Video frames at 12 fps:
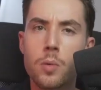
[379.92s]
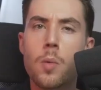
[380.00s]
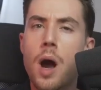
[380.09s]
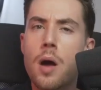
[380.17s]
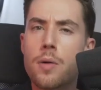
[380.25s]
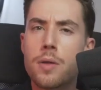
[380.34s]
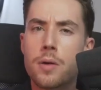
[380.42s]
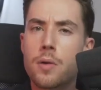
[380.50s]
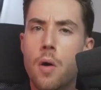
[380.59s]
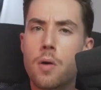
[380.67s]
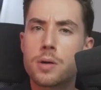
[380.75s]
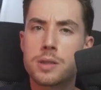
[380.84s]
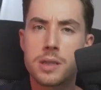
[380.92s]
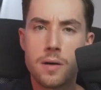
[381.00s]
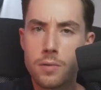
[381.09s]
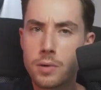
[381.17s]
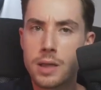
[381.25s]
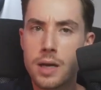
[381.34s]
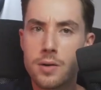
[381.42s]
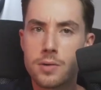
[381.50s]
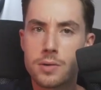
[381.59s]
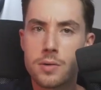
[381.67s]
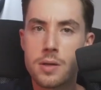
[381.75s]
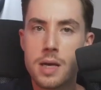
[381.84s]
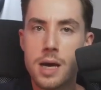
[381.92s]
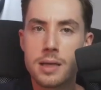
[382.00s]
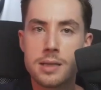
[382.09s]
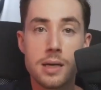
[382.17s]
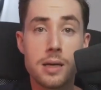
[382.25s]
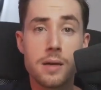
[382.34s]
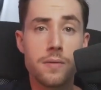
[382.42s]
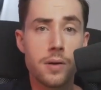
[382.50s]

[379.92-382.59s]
Well, while there are several layers to the identity